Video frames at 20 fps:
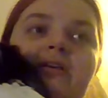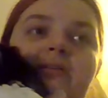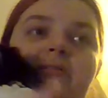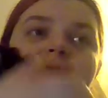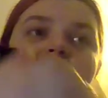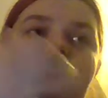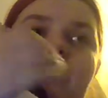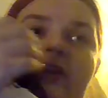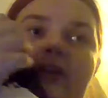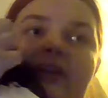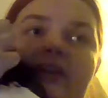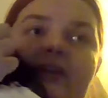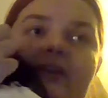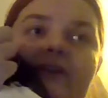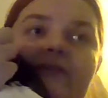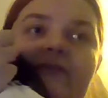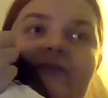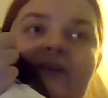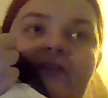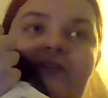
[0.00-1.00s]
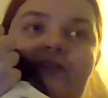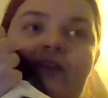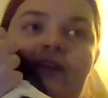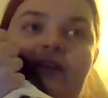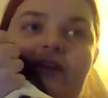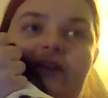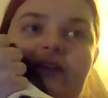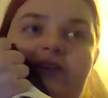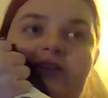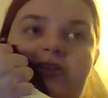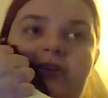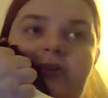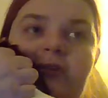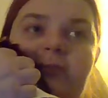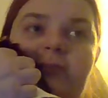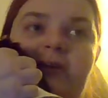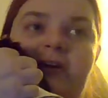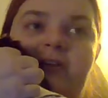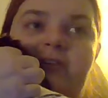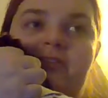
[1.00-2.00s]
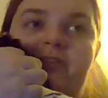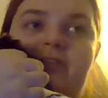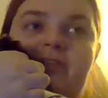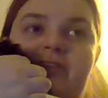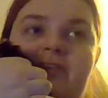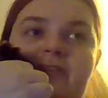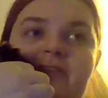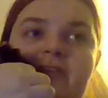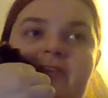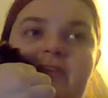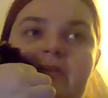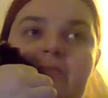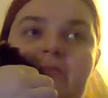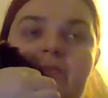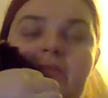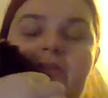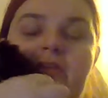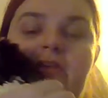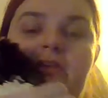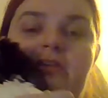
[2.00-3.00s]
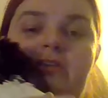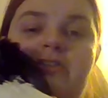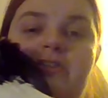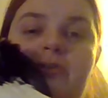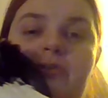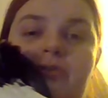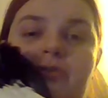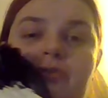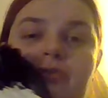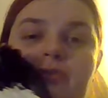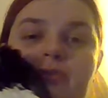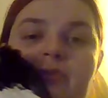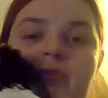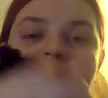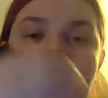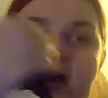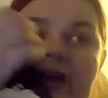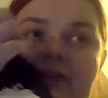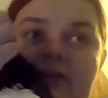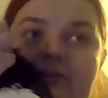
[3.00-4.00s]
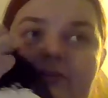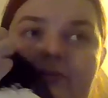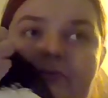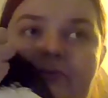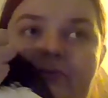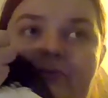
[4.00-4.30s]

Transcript: where they can investigate each other by sniffing them each other through the gate.